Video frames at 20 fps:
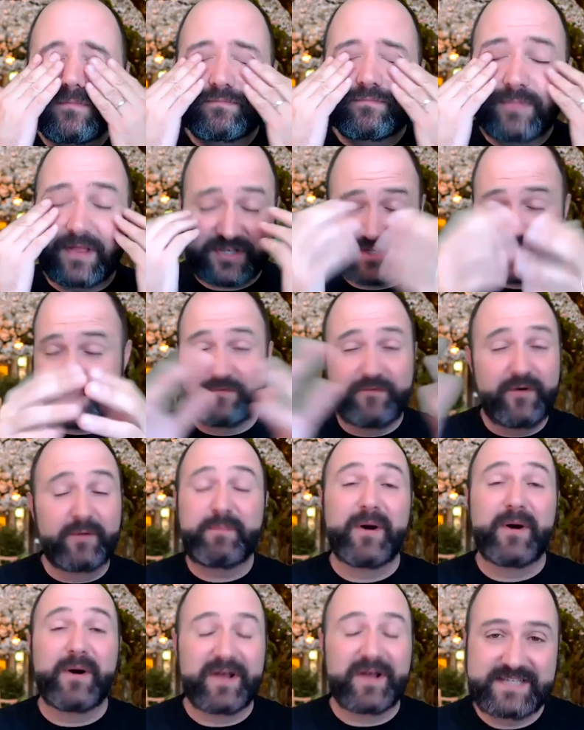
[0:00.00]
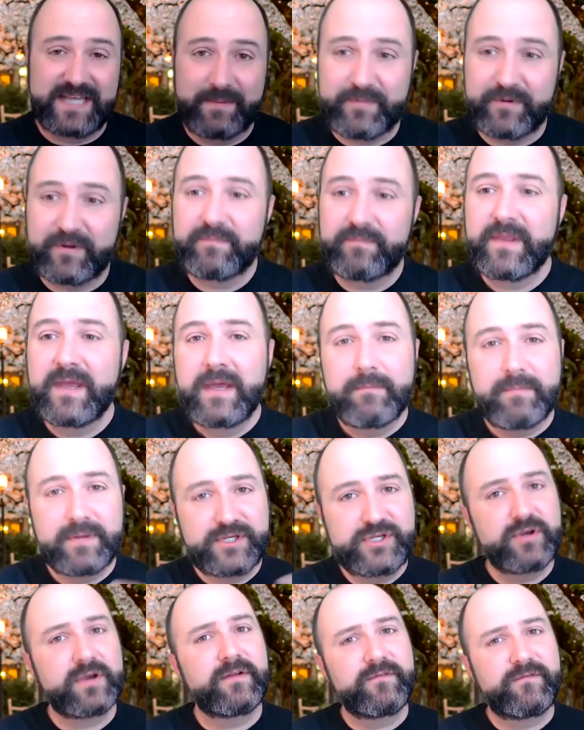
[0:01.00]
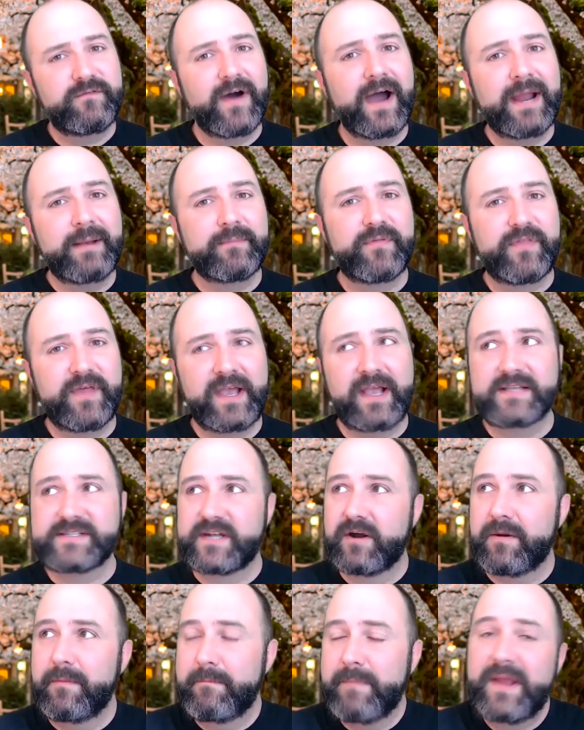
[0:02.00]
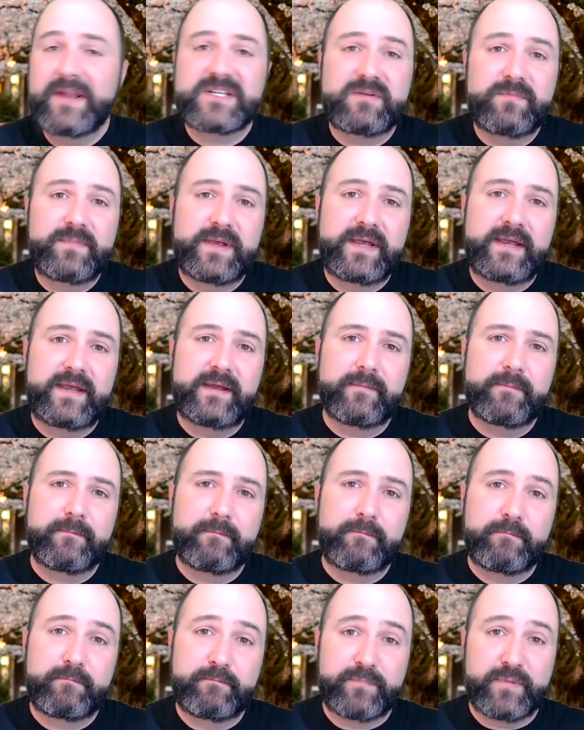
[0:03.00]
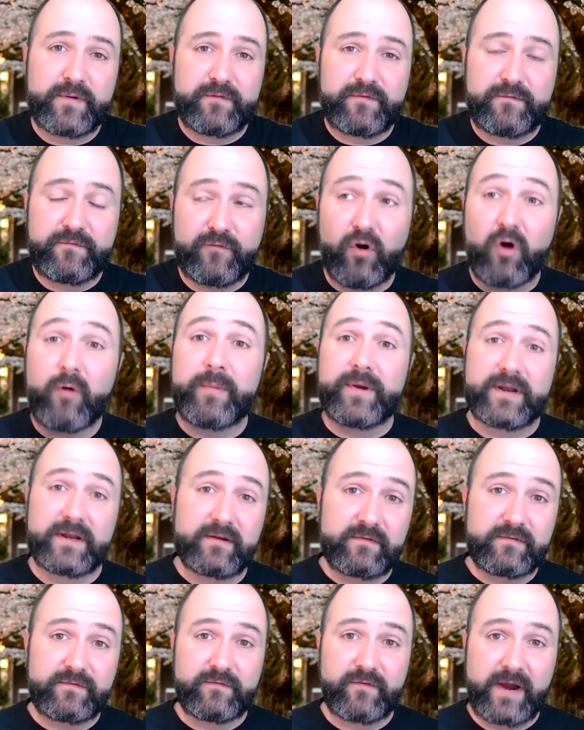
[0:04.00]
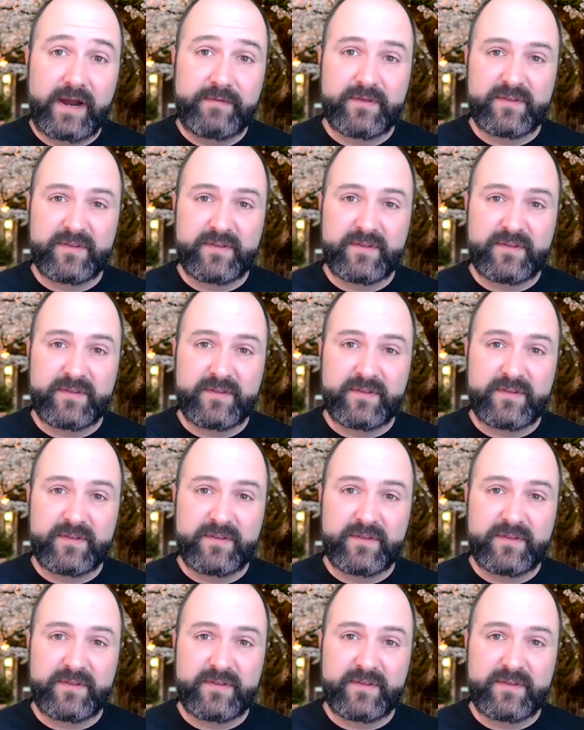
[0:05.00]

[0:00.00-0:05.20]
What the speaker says: that's just a football example, but you can find things that are meant to be performative, right?